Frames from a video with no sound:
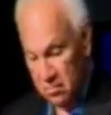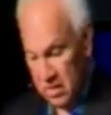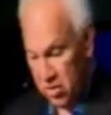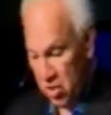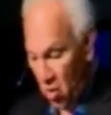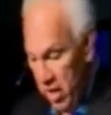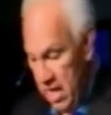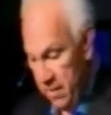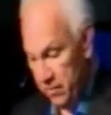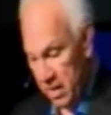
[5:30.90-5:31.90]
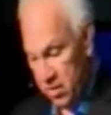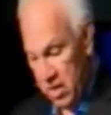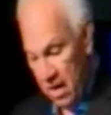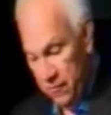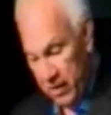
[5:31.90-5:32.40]
stoning him,
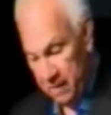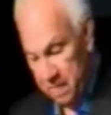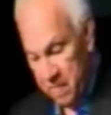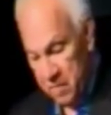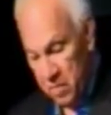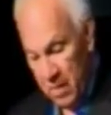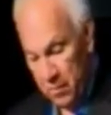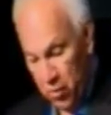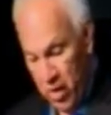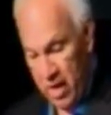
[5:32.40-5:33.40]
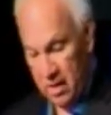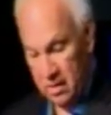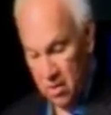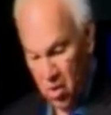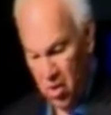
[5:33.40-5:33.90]
Stephen prayed,
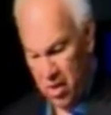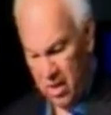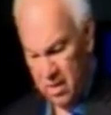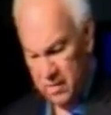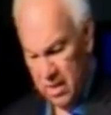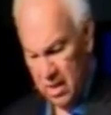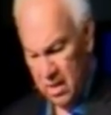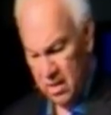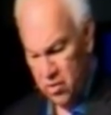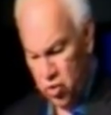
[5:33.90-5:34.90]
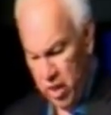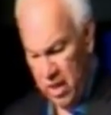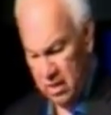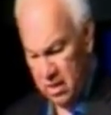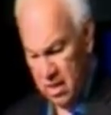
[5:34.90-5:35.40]
"Lord
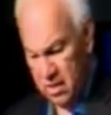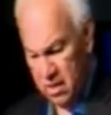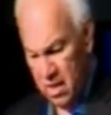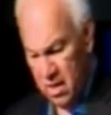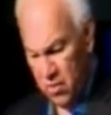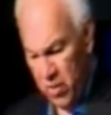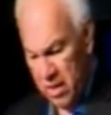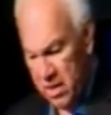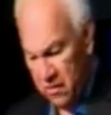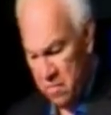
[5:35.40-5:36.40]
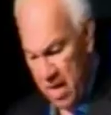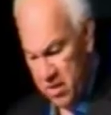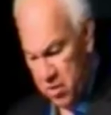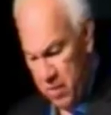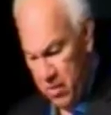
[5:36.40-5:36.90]
Jesus, receive my
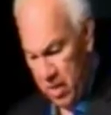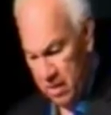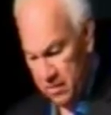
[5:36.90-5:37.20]
spirit."